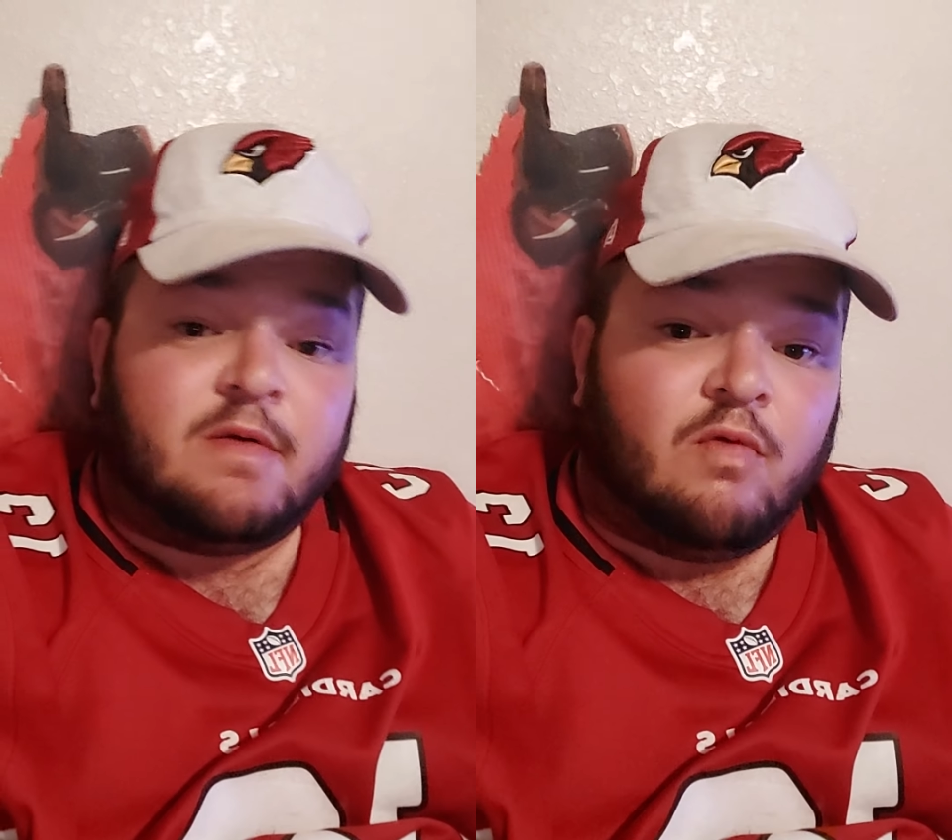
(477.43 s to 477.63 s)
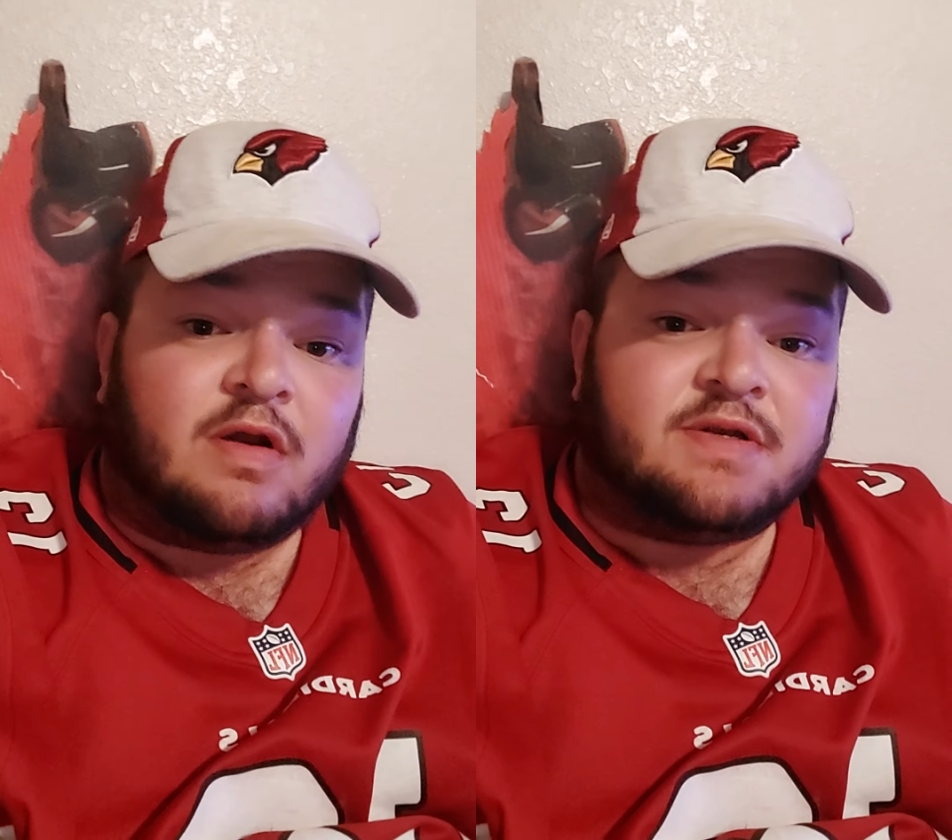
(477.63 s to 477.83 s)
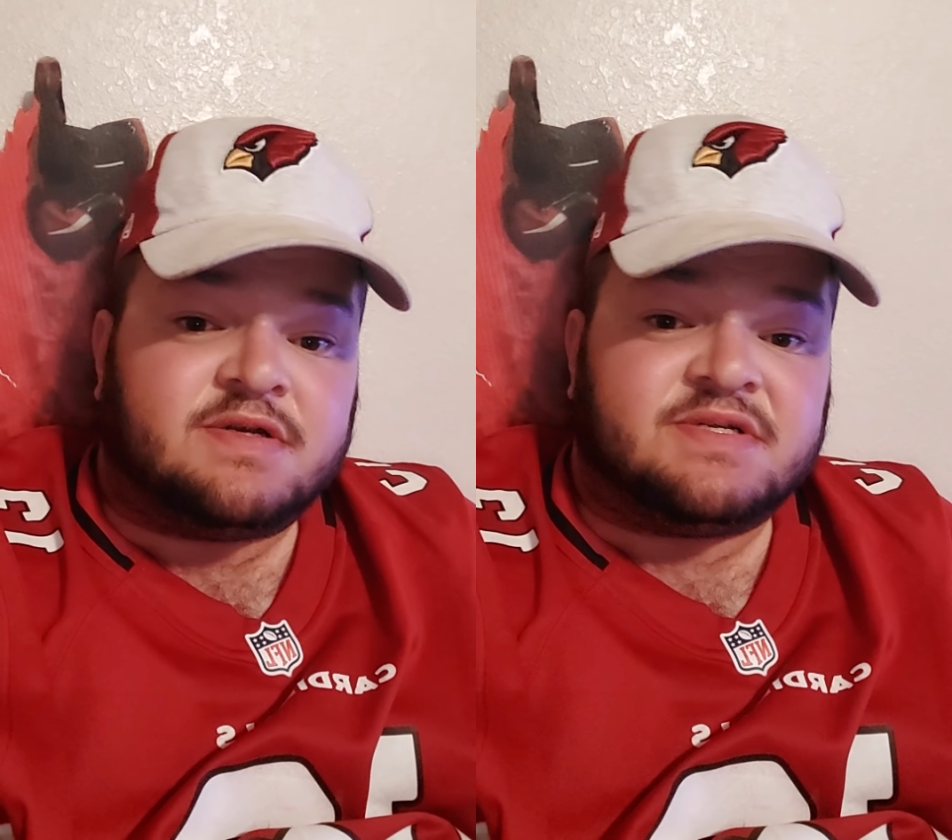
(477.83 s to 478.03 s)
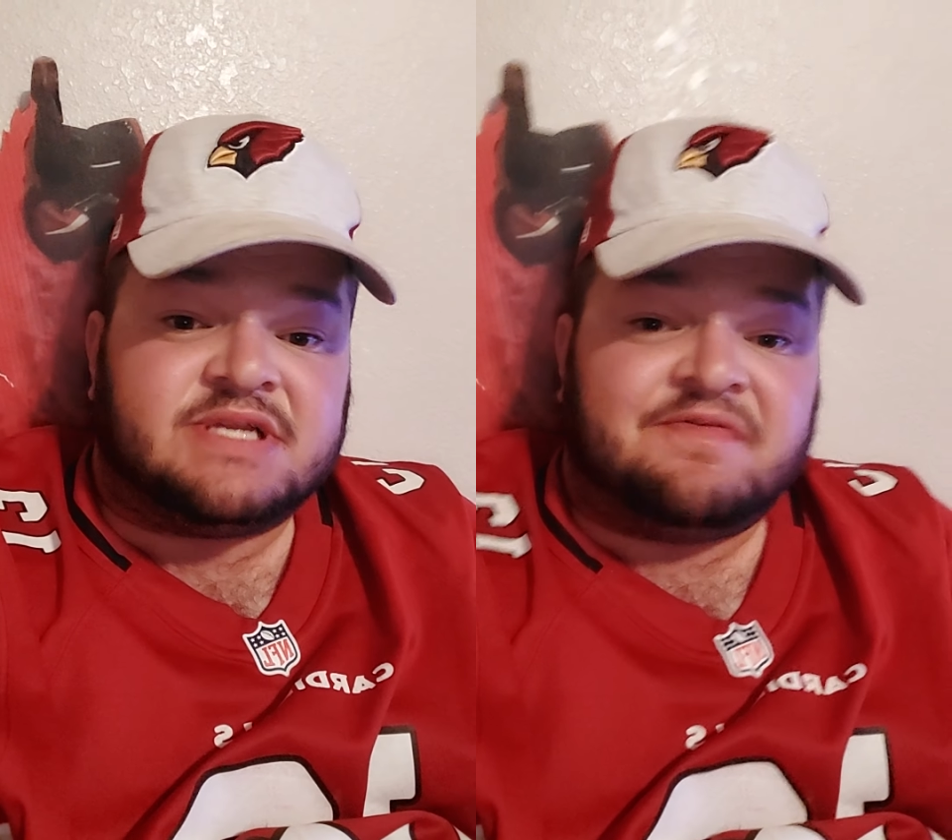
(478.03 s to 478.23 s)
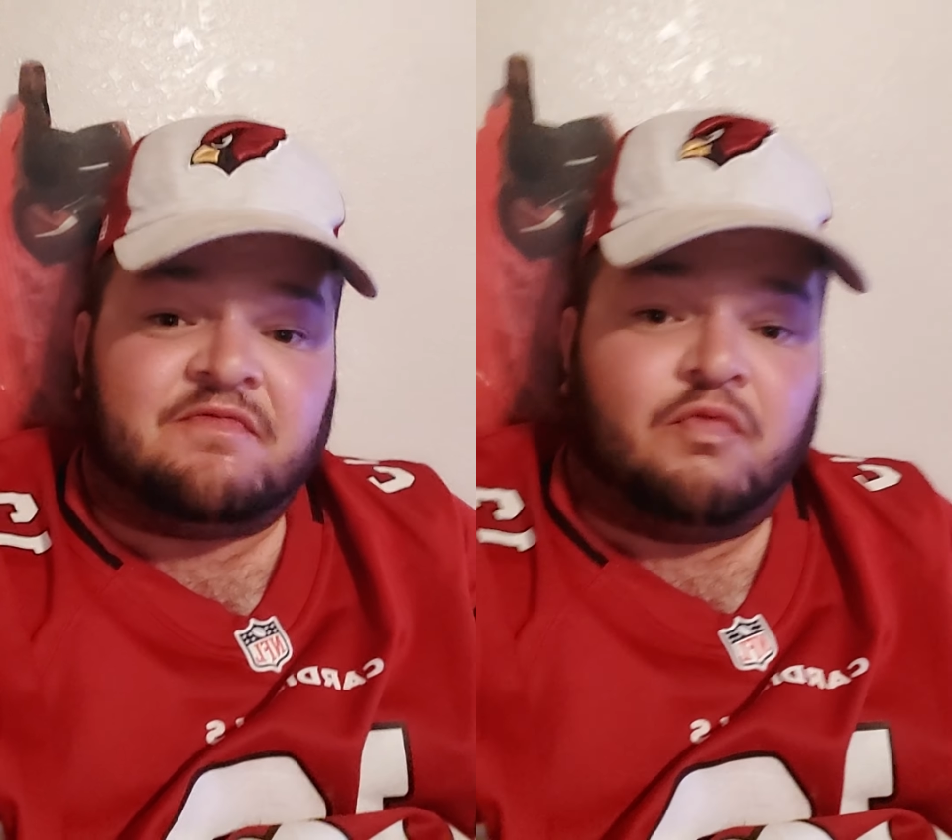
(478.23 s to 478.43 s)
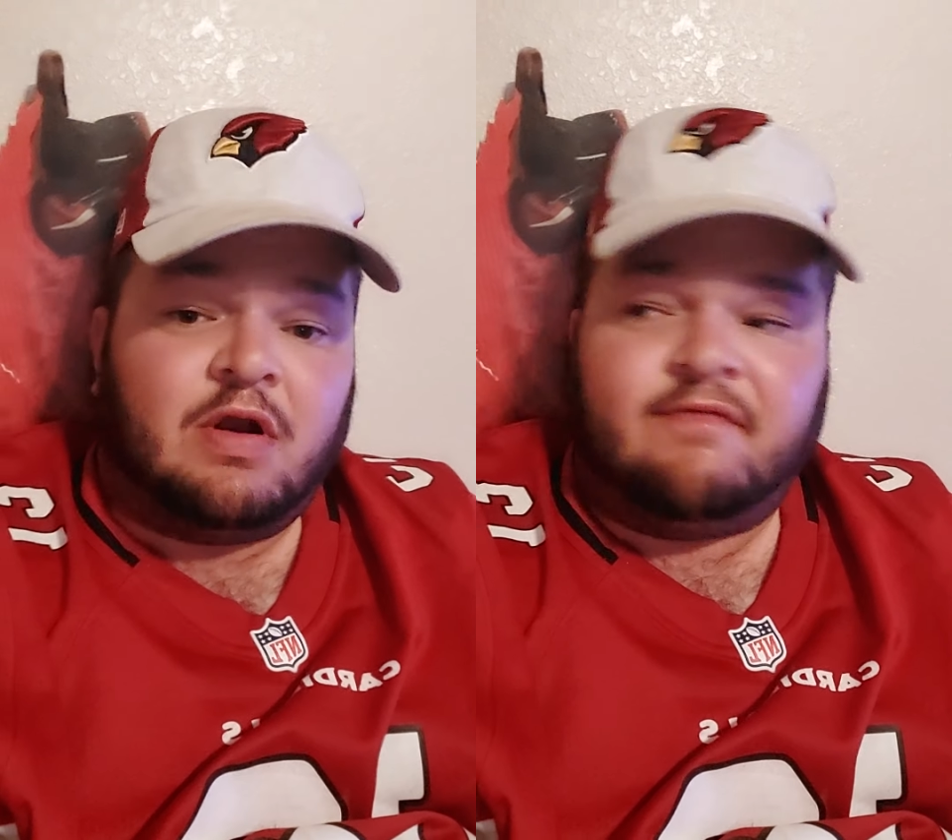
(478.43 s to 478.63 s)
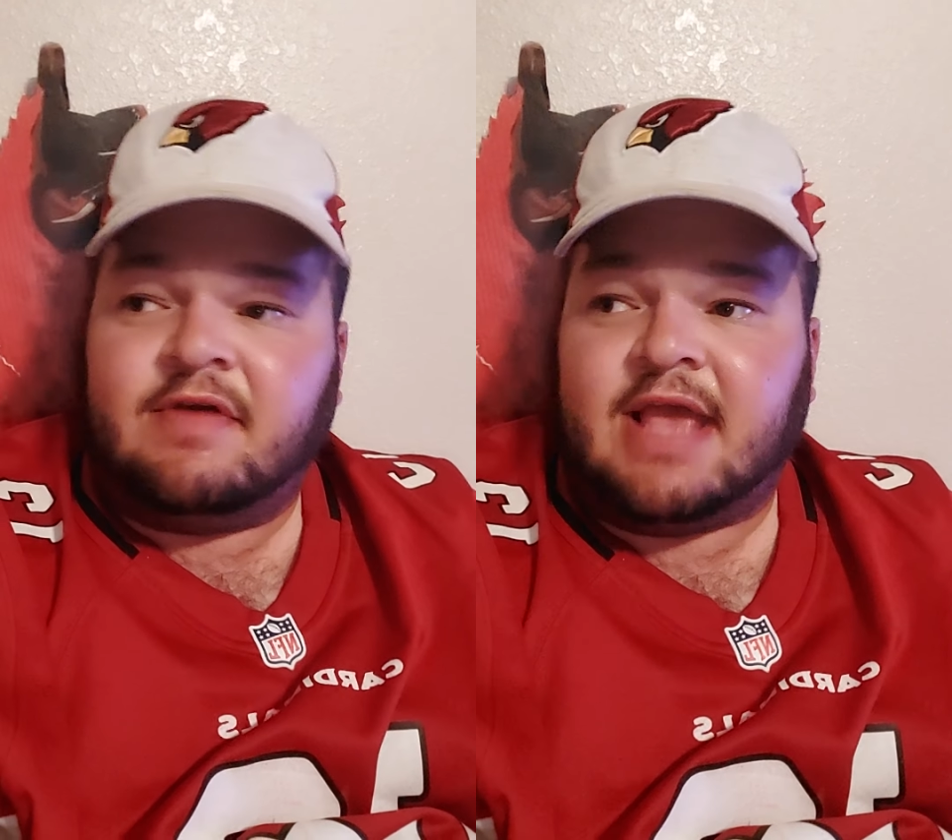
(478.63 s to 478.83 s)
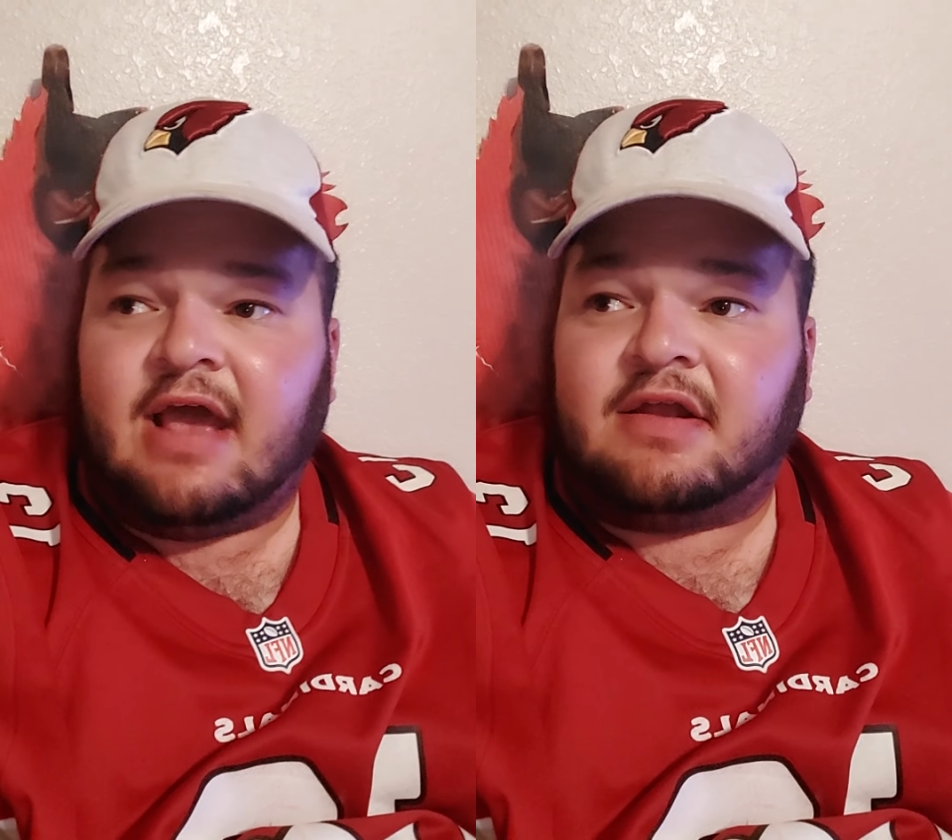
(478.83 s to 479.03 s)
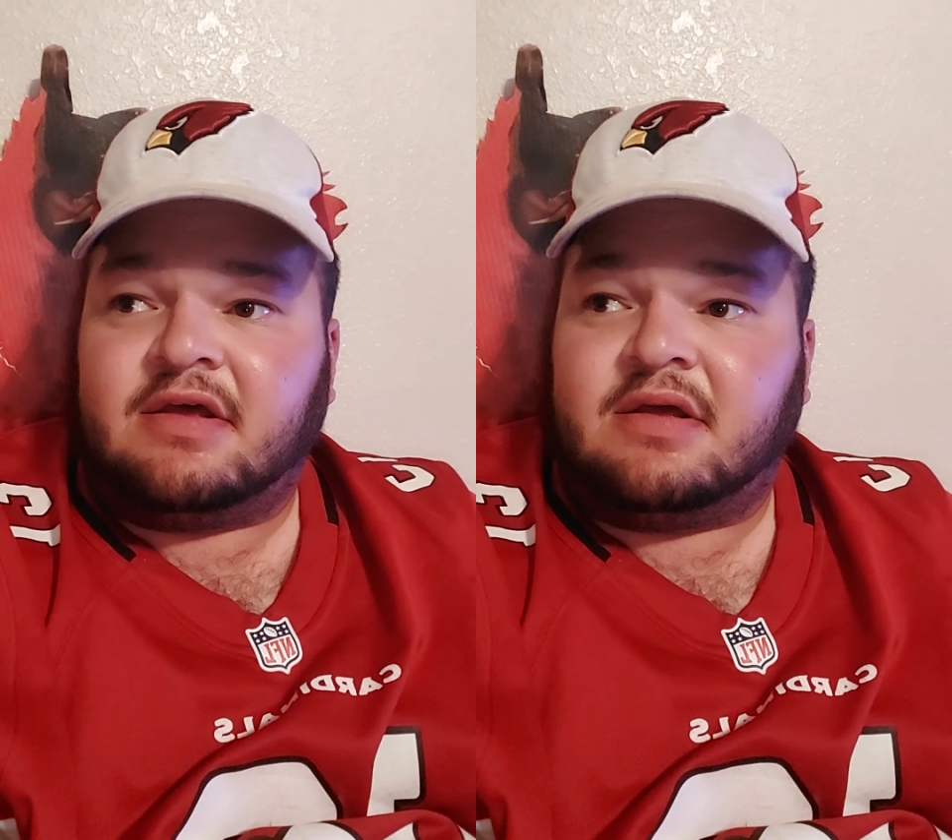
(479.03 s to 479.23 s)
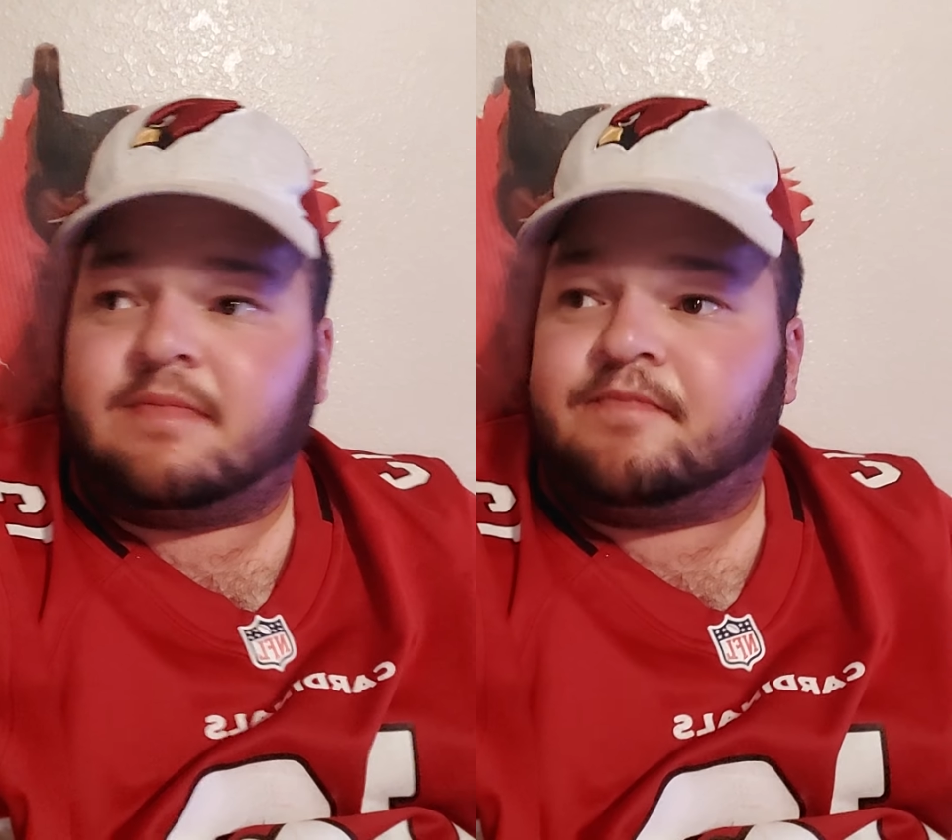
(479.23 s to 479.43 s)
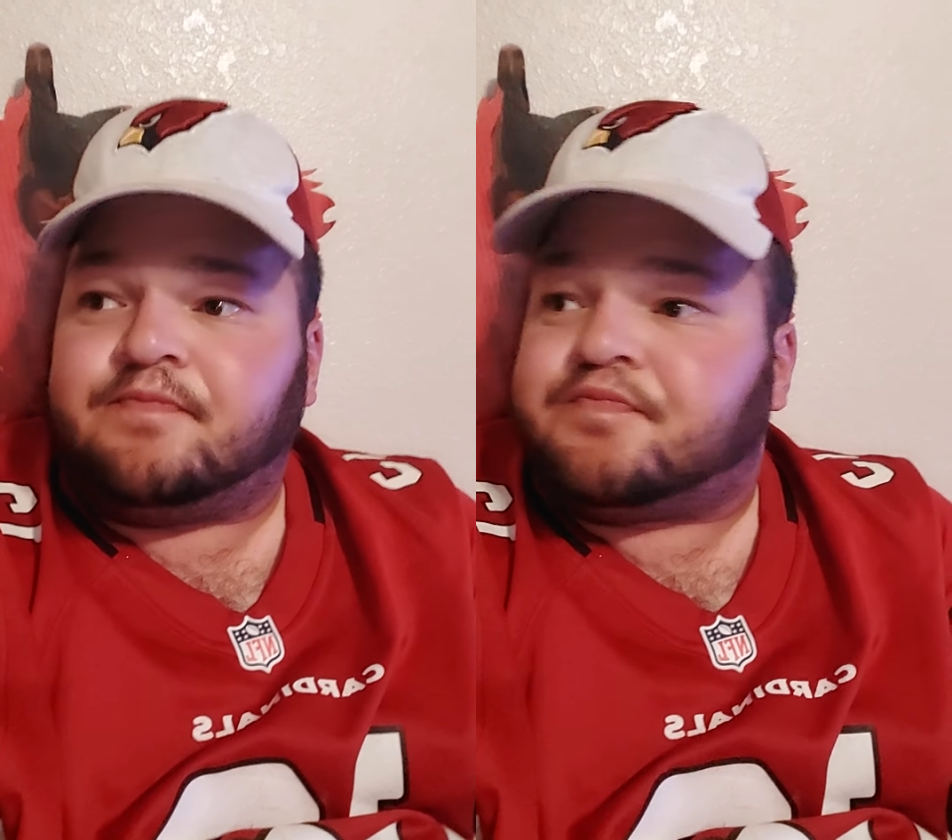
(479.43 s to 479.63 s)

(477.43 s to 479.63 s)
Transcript: wonders what if we had a